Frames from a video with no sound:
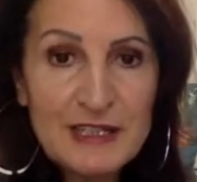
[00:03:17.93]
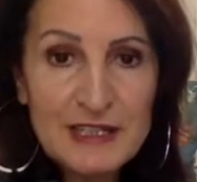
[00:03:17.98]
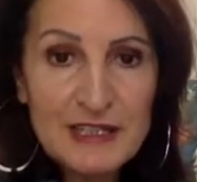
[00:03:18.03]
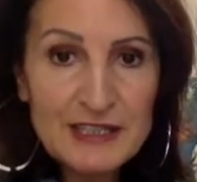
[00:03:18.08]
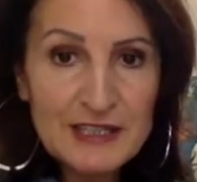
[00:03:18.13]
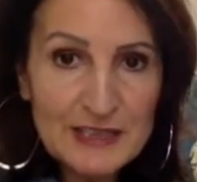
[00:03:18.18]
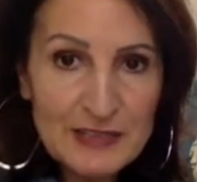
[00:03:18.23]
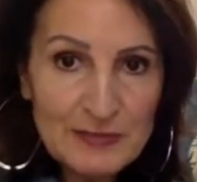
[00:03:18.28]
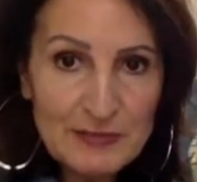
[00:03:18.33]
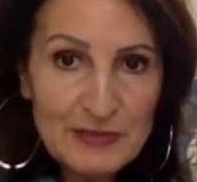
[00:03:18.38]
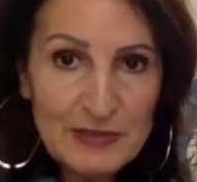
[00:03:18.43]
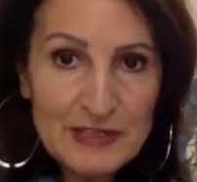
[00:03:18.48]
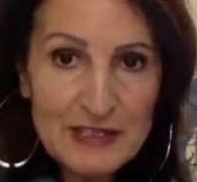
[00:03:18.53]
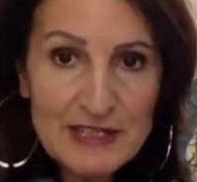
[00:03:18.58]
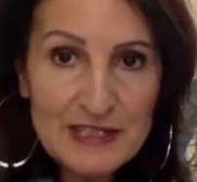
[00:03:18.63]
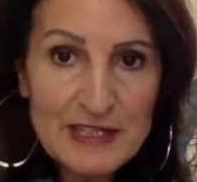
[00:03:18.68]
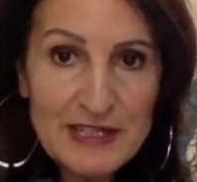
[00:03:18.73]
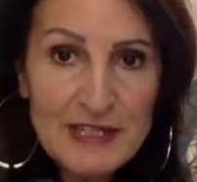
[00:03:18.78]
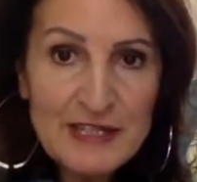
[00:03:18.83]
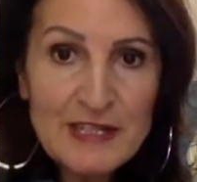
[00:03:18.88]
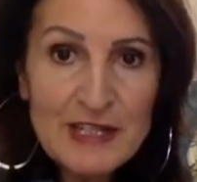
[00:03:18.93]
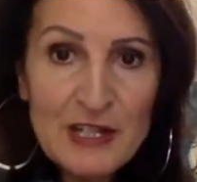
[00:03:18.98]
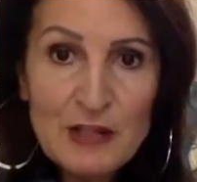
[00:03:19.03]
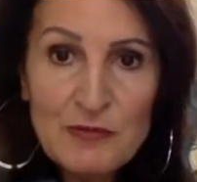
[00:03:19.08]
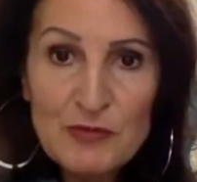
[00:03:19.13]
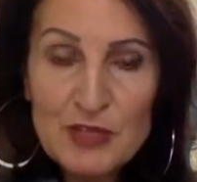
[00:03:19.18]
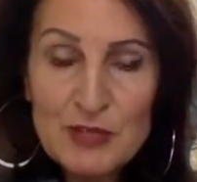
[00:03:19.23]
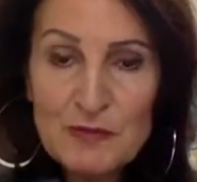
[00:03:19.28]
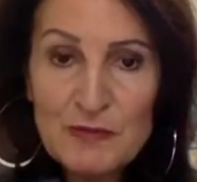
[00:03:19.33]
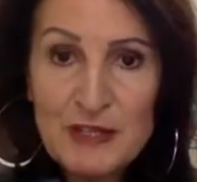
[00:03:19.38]
As simple as that,
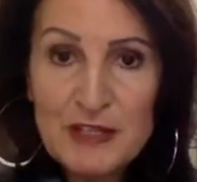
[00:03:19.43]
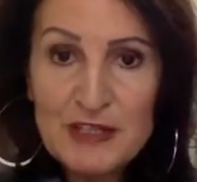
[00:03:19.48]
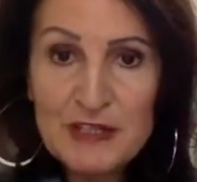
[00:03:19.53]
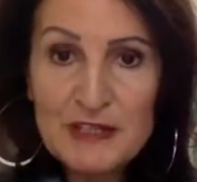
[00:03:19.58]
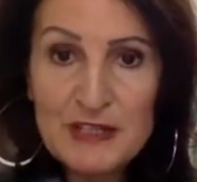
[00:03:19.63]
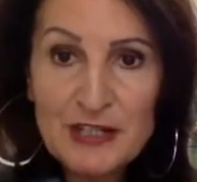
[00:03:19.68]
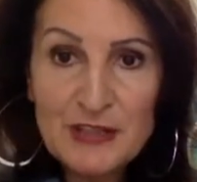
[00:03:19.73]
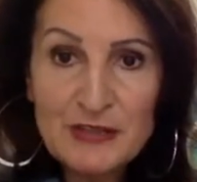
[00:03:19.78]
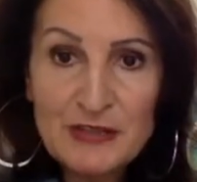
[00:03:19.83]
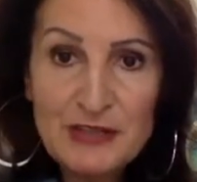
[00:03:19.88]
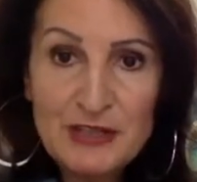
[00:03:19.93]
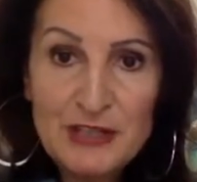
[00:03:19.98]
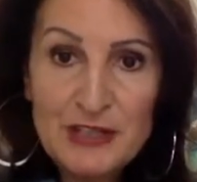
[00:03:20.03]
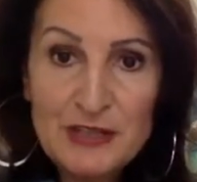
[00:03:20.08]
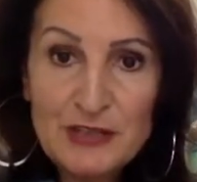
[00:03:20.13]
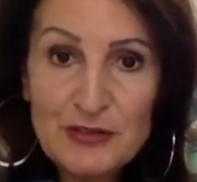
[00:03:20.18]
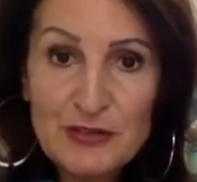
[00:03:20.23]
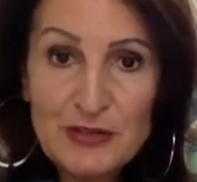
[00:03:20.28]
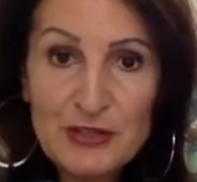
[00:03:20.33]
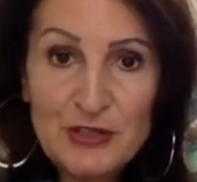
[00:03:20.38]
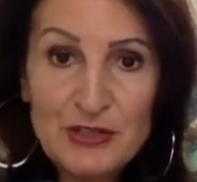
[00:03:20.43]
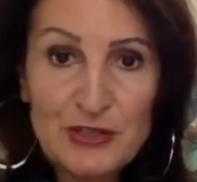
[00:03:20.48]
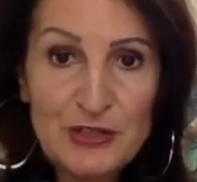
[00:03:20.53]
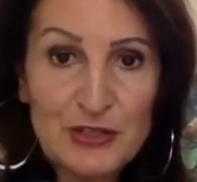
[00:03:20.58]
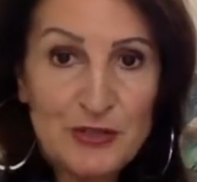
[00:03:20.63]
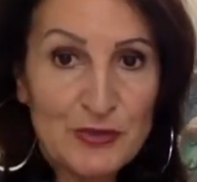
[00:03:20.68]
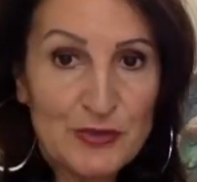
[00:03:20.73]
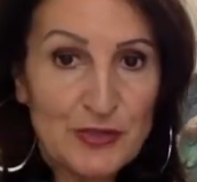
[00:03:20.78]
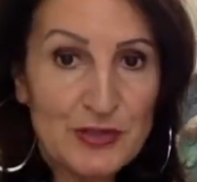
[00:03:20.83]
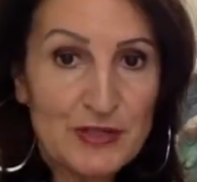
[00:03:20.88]
which makes it now unique according to
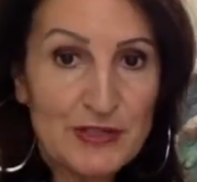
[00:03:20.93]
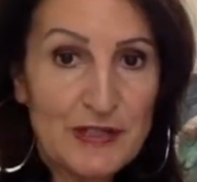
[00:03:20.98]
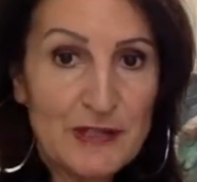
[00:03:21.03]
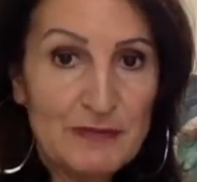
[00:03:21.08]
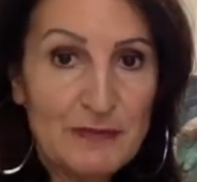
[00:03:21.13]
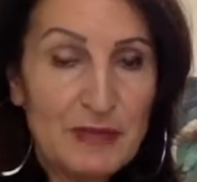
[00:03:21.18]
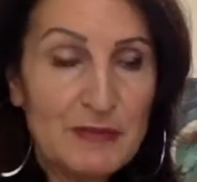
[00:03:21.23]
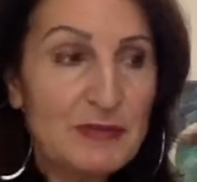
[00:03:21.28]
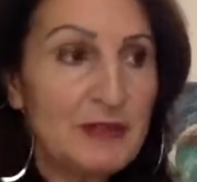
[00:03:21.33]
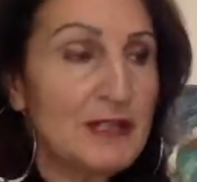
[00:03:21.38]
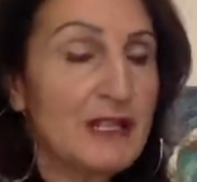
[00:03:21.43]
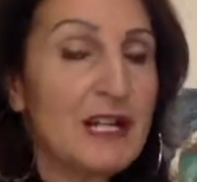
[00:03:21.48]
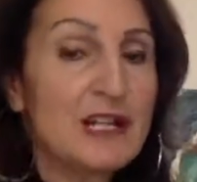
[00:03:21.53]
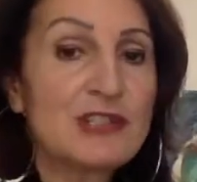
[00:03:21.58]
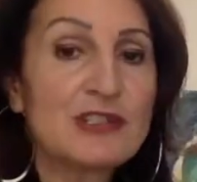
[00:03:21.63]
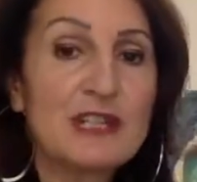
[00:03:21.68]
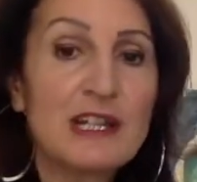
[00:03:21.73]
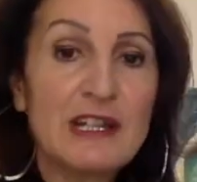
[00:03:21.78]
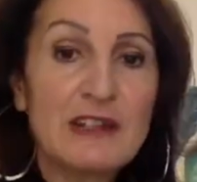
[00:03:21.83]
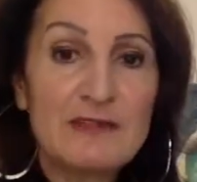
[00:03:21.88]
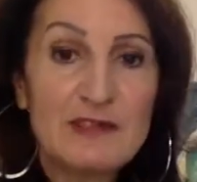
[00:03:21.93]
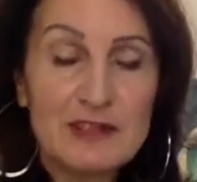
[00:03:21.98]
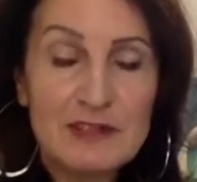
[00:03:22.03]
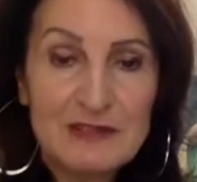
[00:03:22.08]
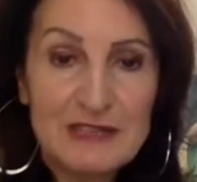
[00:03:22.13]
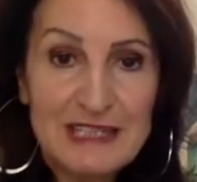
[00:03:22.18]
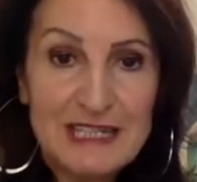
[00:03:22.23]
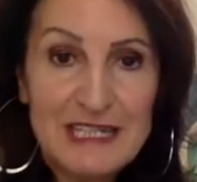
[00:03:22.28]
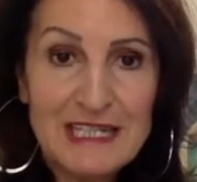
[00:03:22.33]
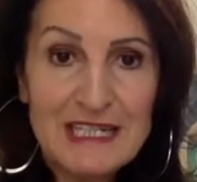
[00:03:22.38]
your style. People like to have little
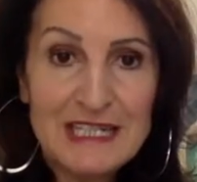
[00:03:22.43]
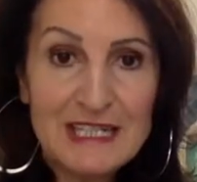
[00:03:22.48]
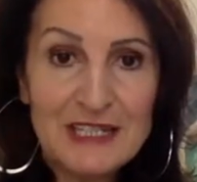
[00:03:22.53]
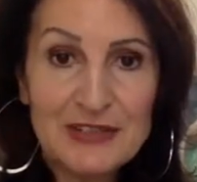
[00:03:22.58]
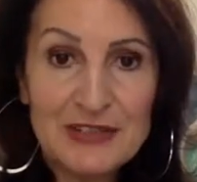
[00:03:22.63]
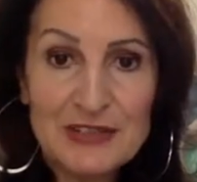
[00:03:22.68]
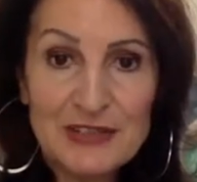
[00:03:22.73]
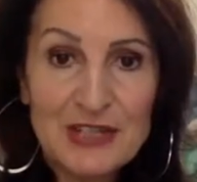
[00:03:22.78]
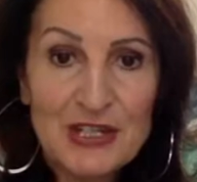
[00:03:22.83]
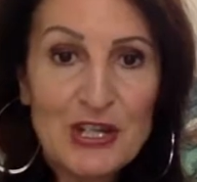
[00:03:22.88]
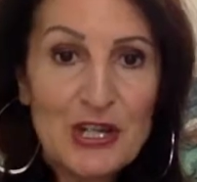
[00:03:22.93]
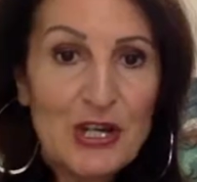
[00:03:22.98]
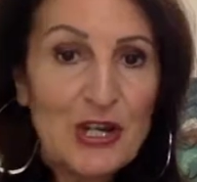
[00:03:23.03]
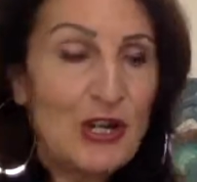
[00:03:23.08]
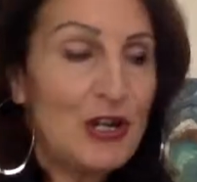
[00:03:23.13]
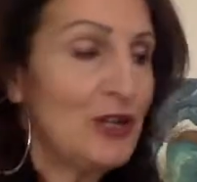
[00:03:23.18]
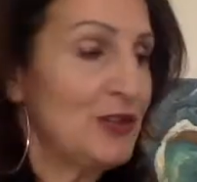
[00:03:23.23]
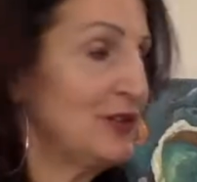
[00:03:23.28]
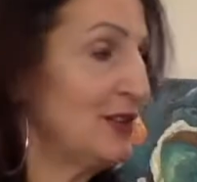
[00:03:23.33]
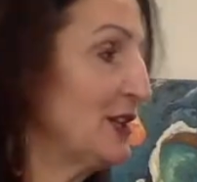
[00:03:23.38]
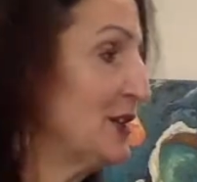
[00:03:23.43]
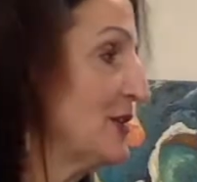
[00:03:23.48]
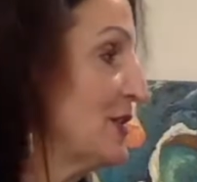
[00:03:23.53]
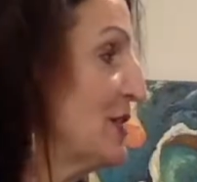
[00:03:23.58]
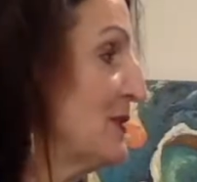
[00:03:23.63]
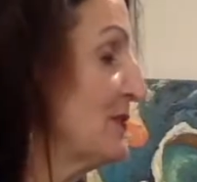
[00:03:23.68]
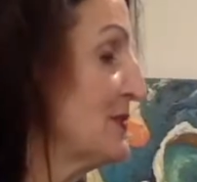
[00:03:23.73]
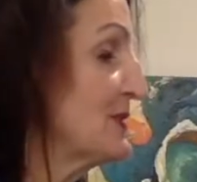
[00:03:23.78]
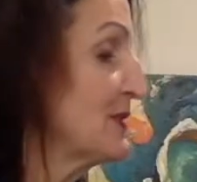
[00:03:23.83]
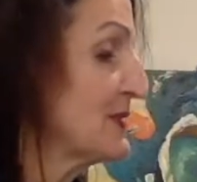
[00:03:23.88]
details on their
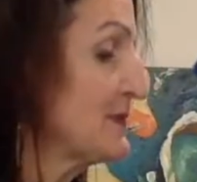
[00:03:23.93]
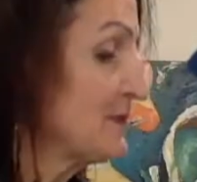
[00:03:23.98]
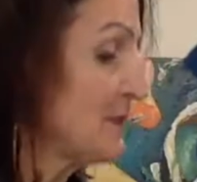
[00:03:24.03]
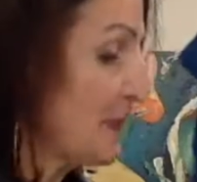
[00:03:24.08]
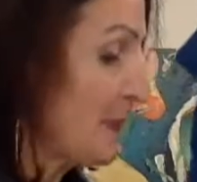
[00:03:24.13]
garments.